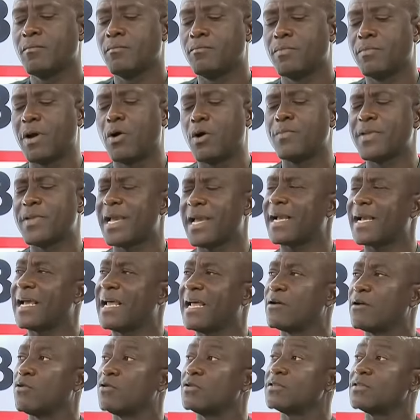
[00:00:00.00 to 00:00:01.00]
Bawumia
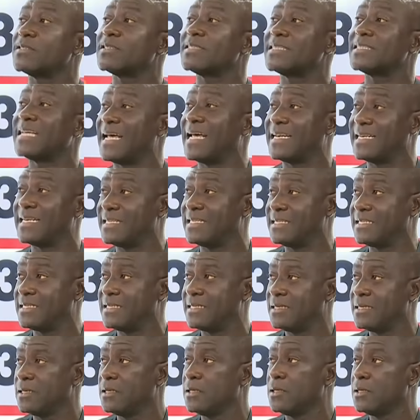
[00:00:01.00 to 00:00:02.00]
cannot stand
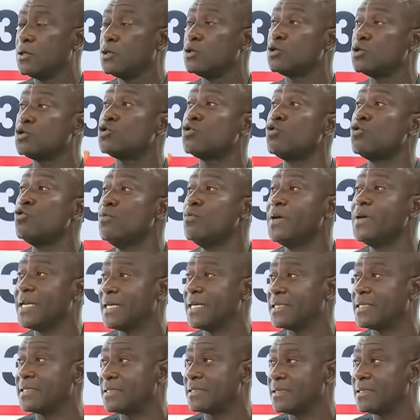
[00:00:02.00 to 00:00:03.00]
2
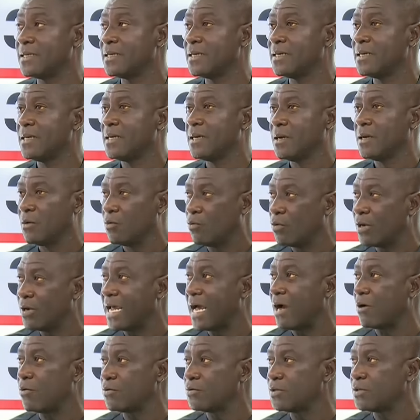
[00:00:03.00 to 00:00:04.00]
minutes
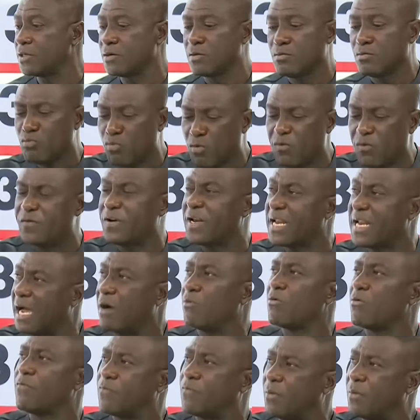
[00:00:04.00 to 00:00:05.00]
without moving
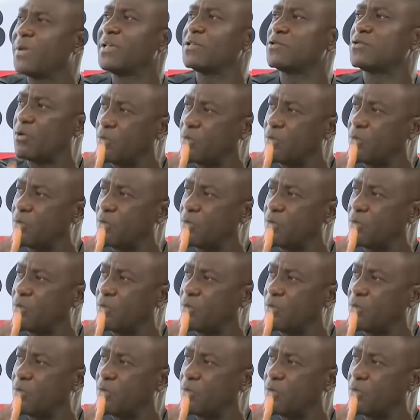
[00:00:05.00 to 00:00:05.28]
away from his